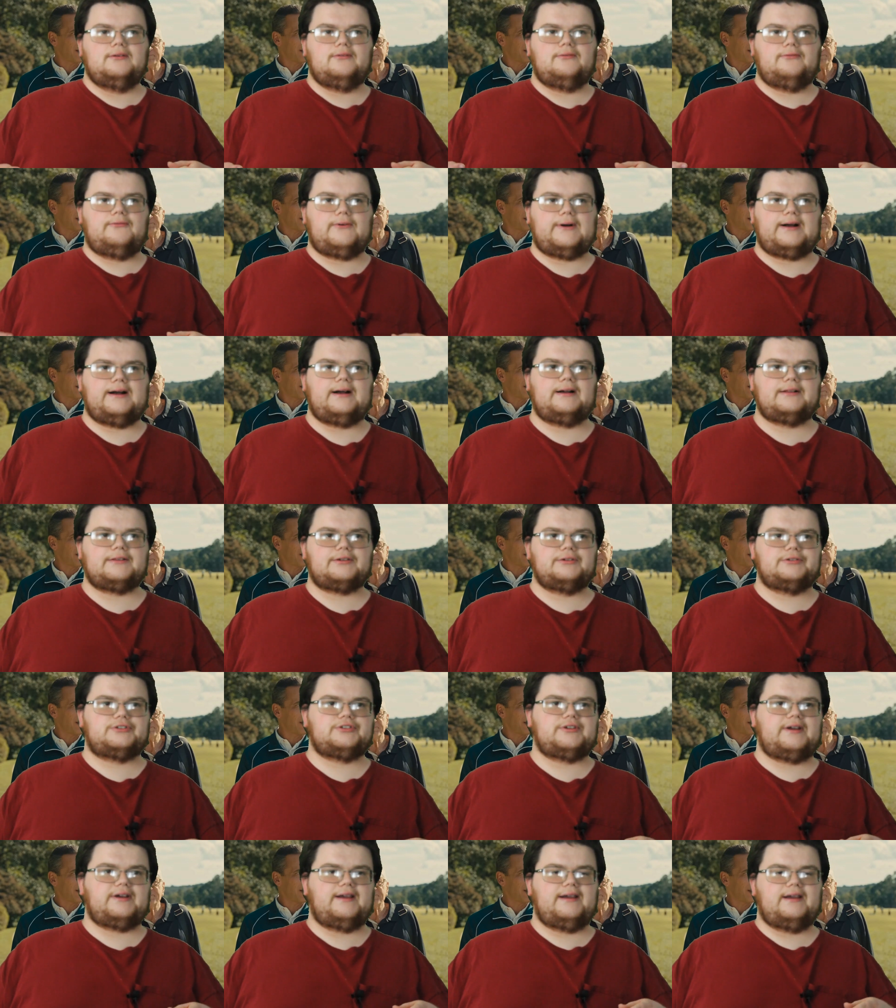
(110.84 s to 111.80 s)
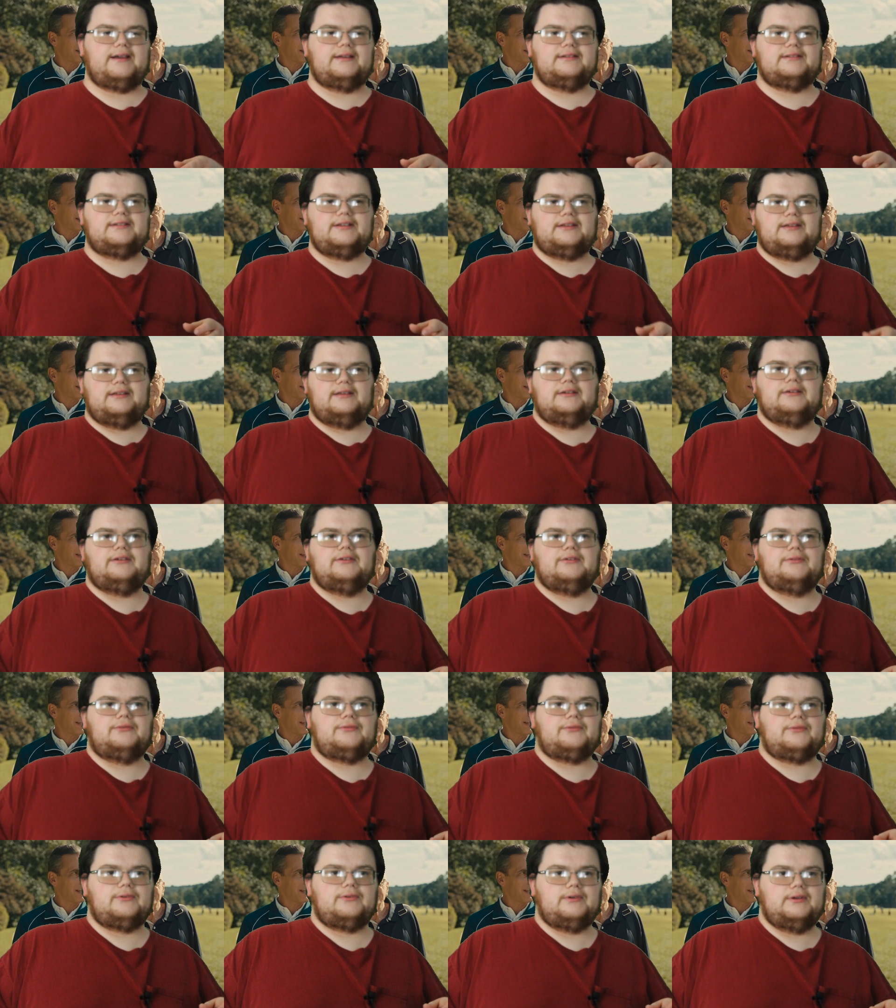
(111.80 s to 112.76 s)
father trying to
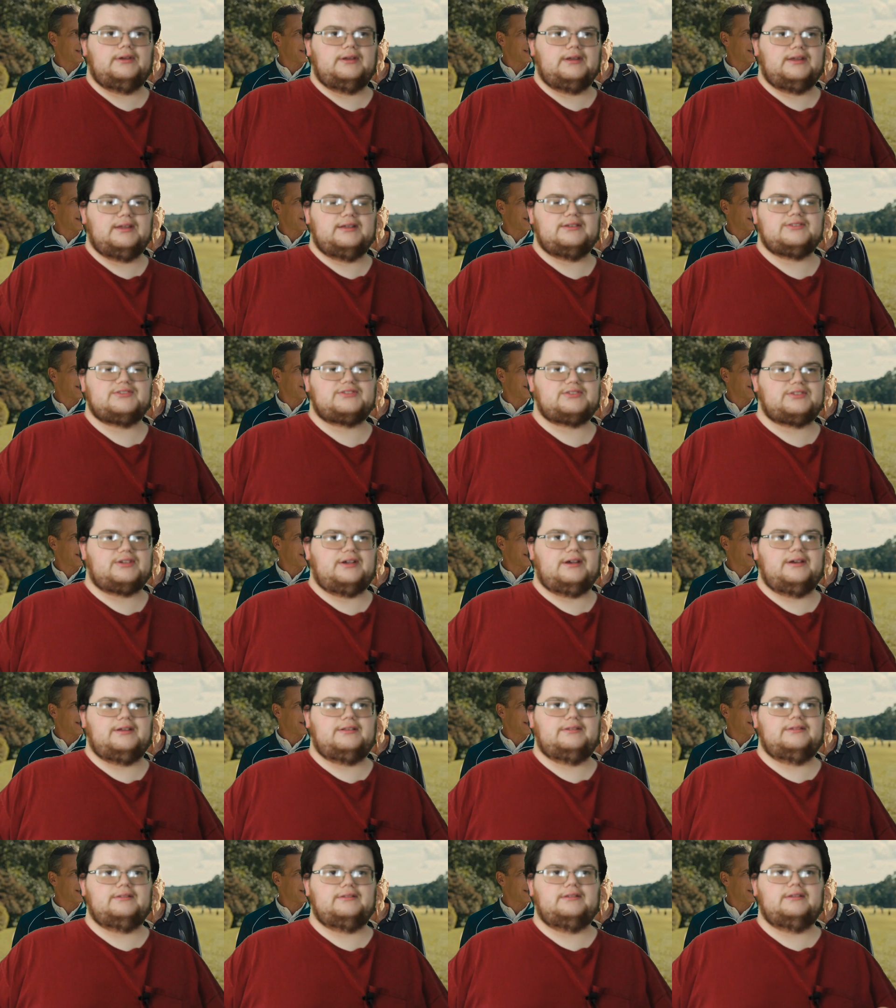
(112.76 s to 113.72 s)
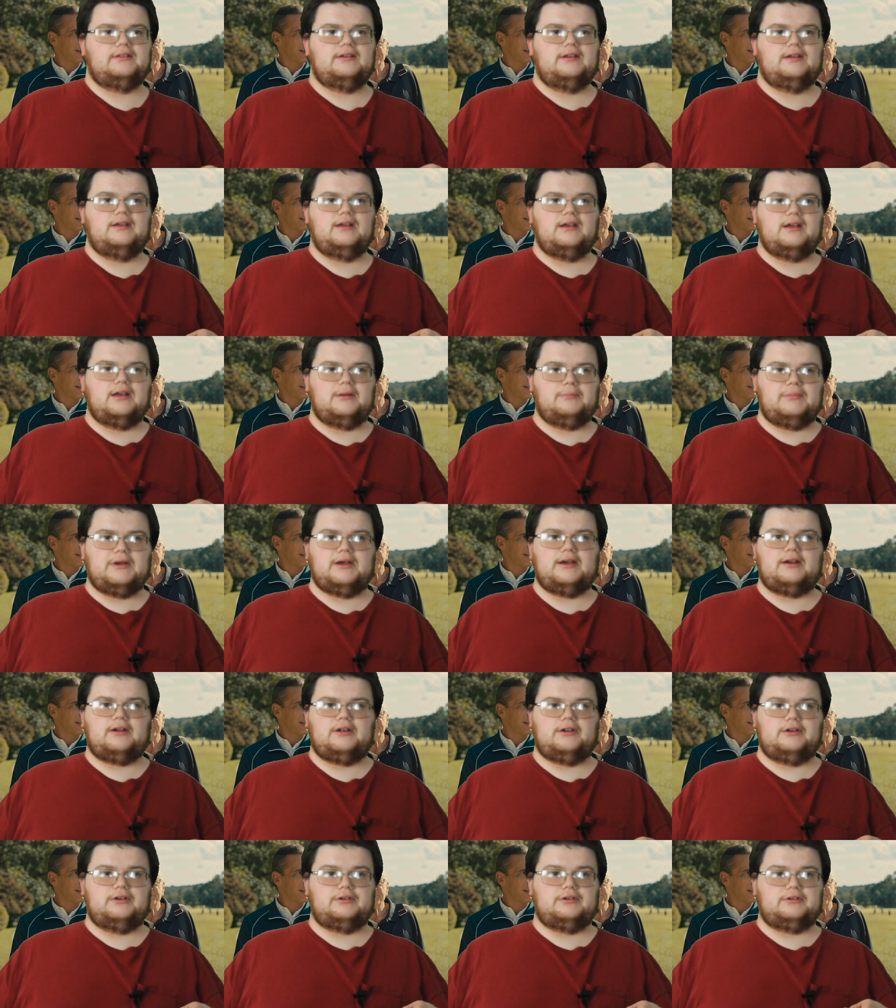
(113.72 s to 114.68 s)
give his son a
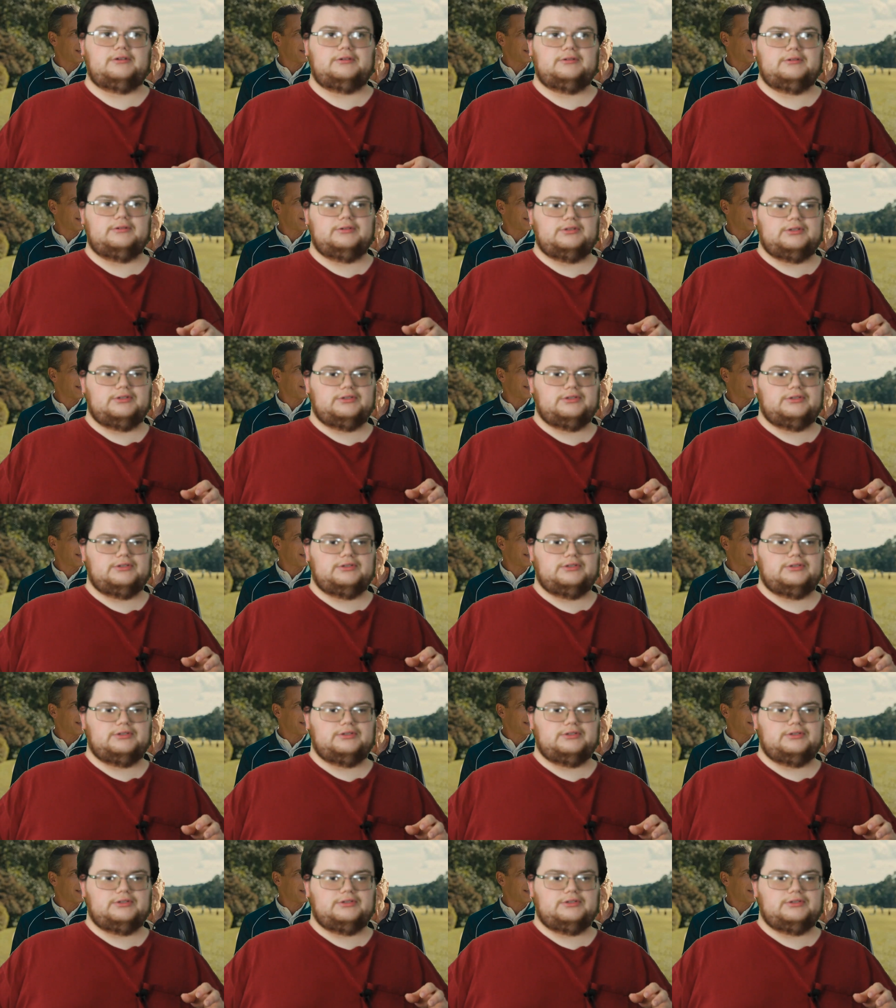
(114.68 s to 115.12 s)
better